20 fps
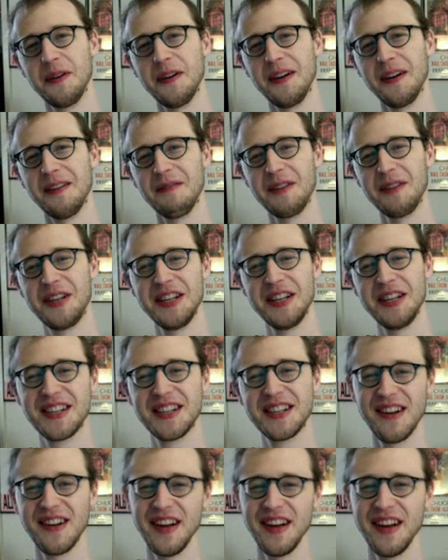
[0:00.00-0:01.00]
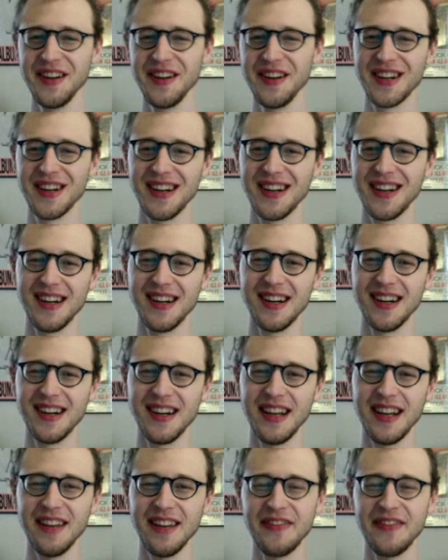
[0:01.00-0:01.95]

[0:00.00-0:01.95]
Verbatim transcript: uh, which is strange. Uh,